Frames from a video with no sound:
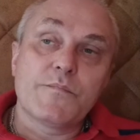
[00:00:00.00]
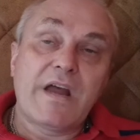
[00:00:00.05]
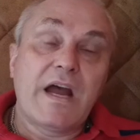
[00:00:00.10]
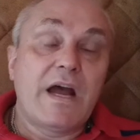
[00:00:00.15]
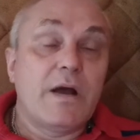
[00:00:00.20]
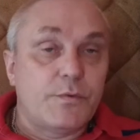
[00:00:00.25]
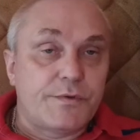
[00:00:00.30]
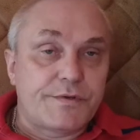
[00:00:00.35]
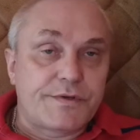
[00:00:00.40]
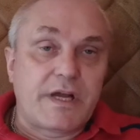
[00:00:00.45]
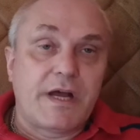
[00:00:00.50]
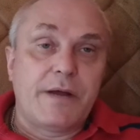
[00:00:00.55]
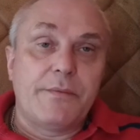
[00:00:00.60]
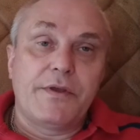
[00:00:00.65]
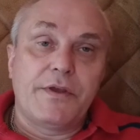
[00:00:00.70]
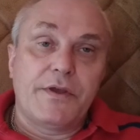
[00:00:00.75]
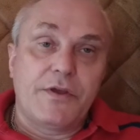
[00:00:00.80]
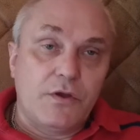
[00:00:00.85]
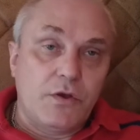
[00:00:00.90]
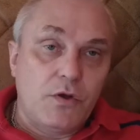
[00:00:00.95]
I was
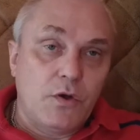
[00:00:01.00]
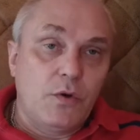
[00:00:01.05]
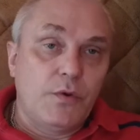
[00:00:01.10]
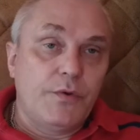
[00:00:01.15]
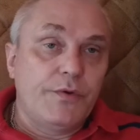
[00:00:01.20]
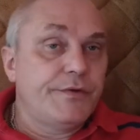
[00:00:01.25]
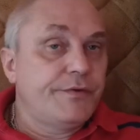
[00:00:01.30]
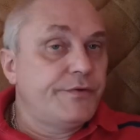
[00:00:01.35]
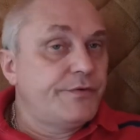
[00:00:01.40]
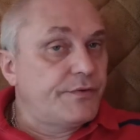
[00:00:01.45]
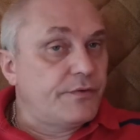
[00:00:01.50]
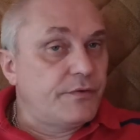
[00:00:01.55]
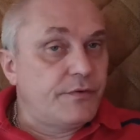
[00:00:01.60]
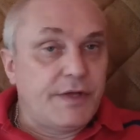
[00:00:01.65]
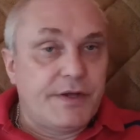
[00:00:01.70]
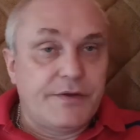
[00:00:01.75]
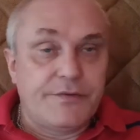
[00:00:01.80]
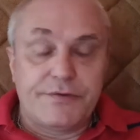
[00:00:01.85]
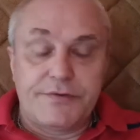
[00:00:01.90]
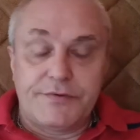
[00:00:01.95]
coming and going, so
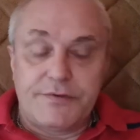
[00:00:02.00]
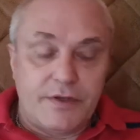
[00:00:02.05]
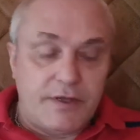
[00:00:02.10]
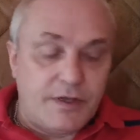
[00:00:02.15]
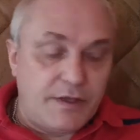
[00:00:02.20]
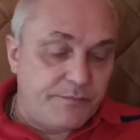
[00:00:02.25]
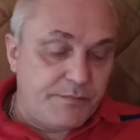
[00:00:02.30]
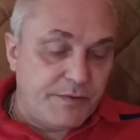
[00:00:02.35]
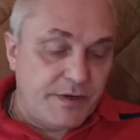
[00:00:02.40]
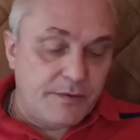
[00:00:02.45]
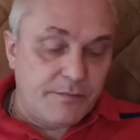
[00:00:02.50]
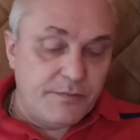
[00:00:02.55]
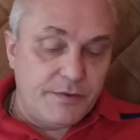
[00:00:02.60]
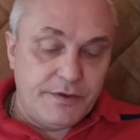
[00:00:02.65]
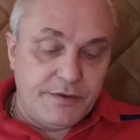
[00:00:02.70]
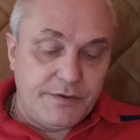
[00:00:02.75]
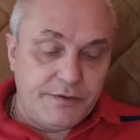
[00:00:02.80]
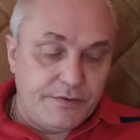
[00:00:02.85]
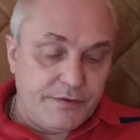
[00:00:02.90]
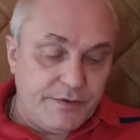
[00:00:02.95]
never staying
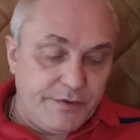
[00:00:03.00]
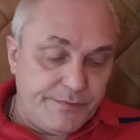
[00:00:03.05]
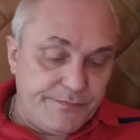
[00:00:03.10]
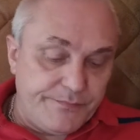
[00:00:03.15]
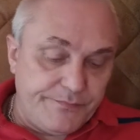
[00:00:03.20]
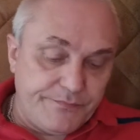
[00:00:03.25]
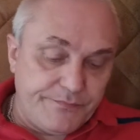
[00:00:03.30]
permanently,